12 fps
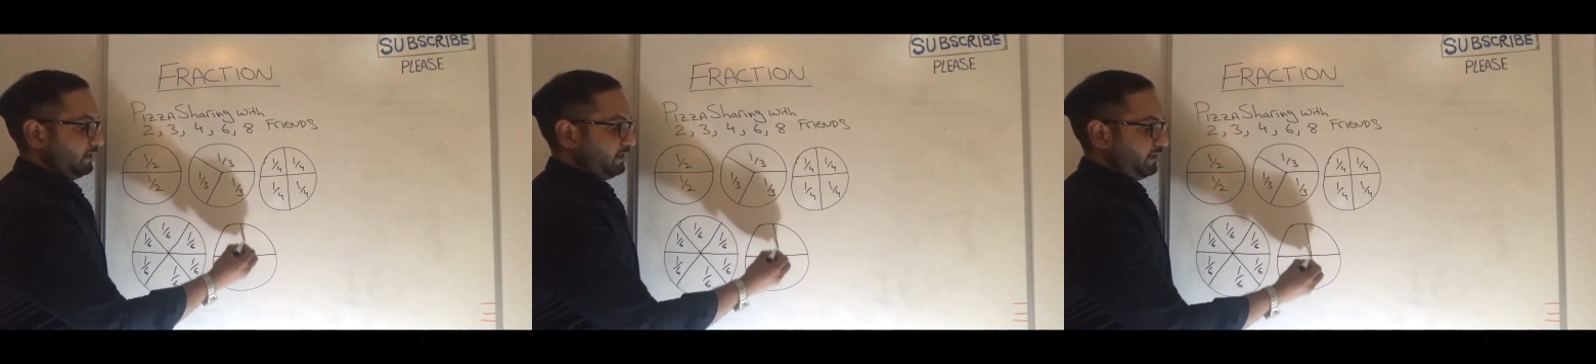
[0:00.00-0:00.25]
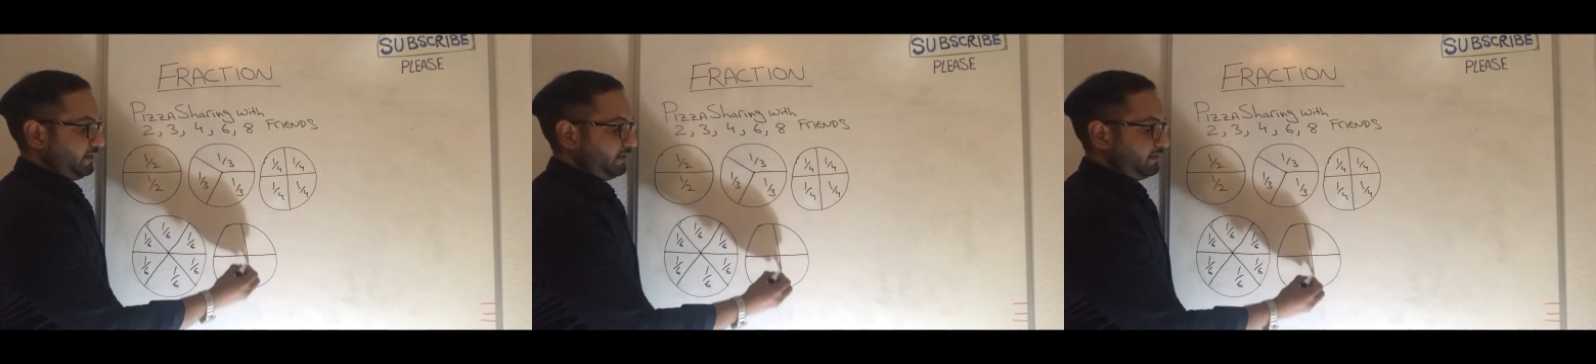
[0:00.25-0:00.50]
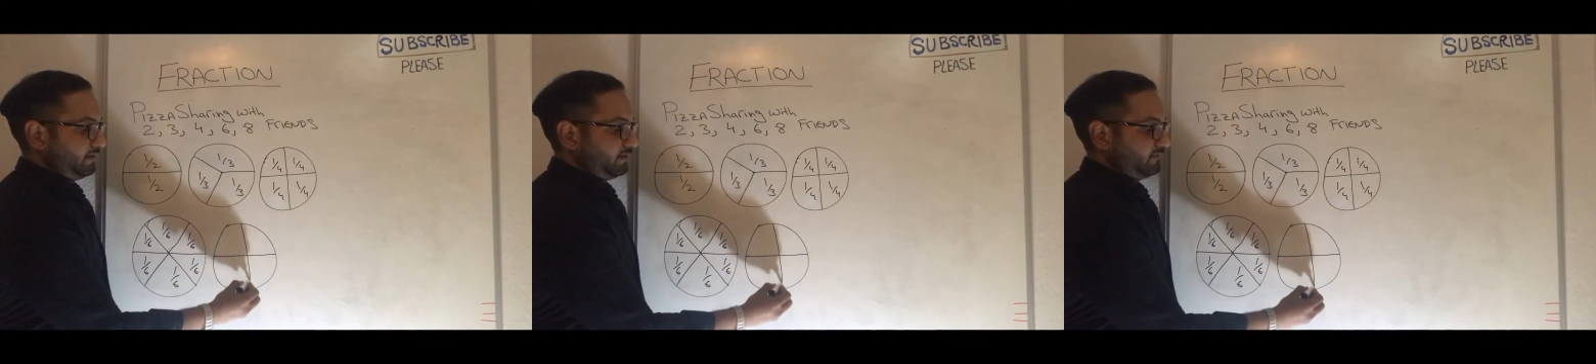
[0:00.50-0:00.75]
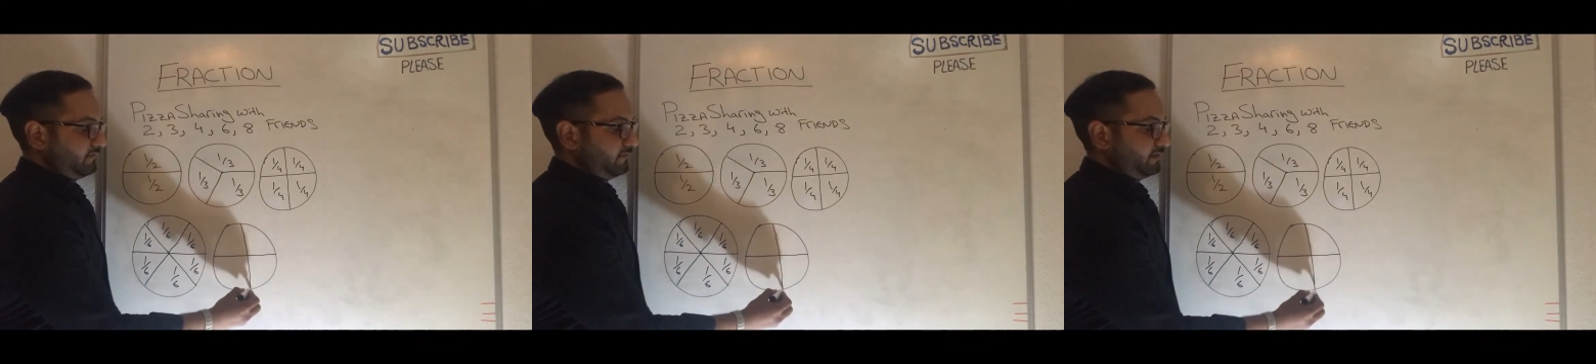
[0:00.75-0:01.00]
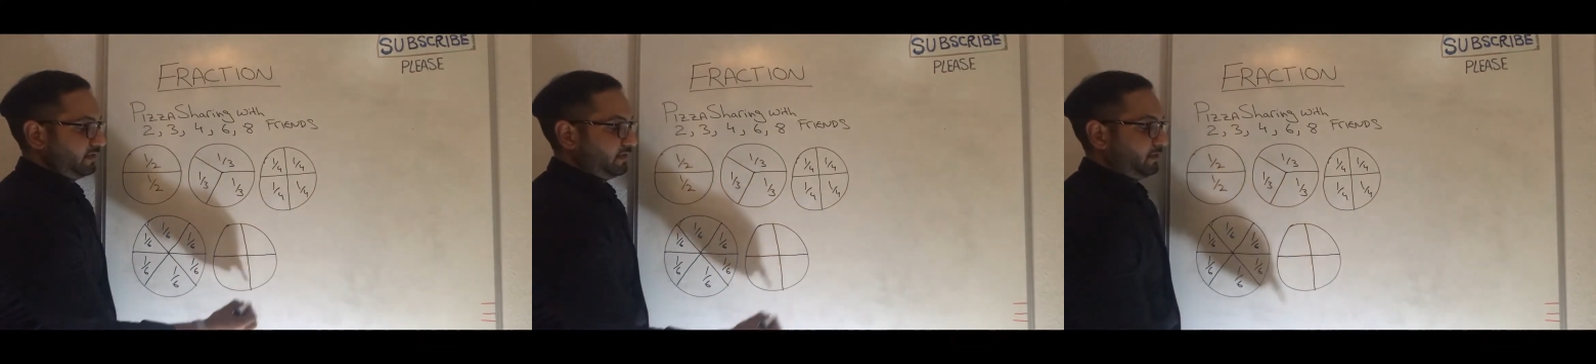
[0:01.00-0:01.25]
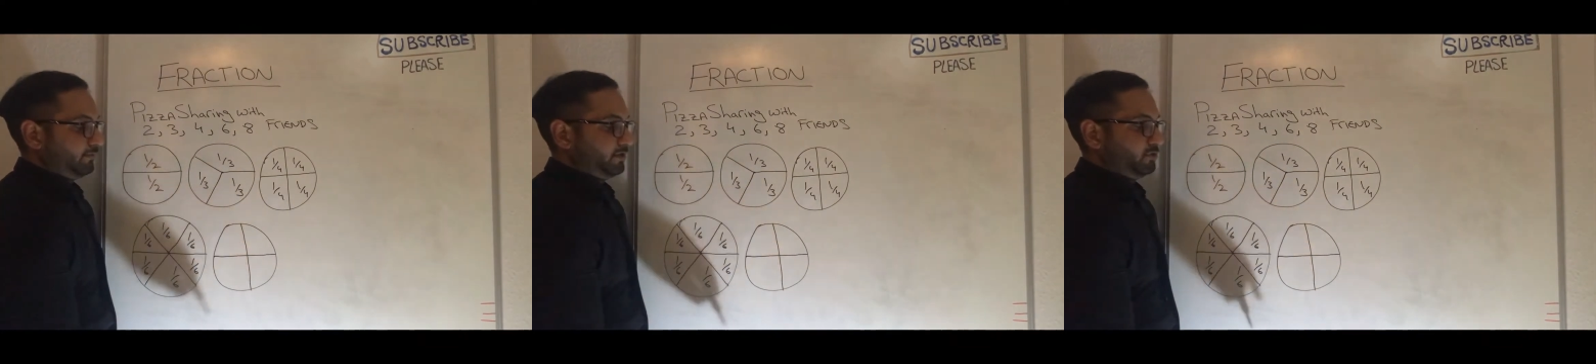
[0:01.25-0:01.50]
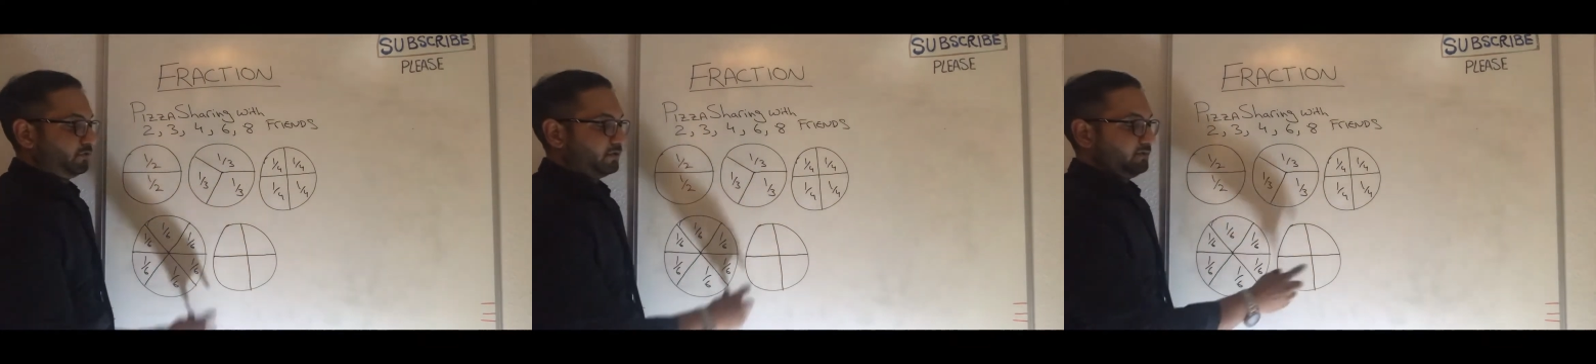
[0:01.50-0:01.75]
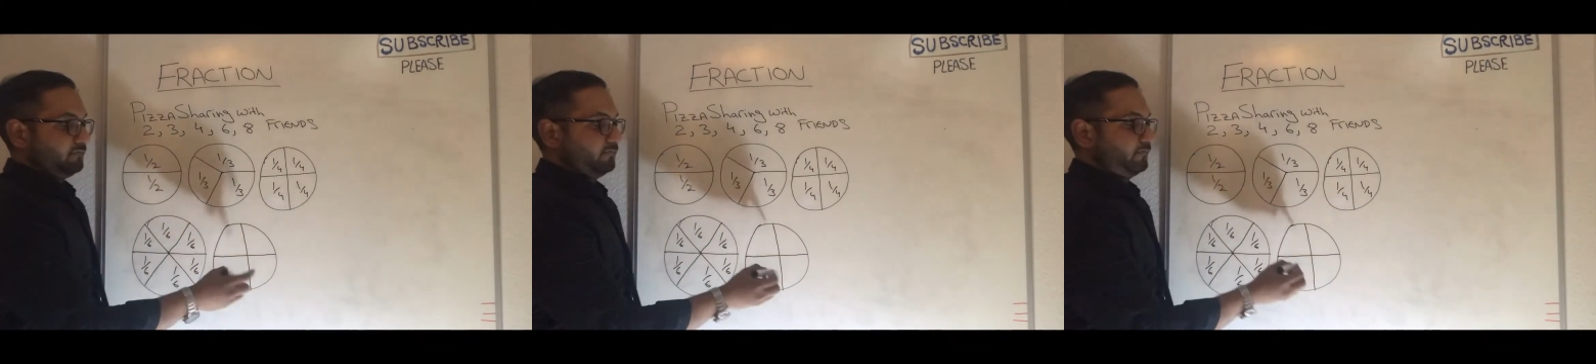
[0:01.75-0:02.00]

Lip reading: and half. How many total?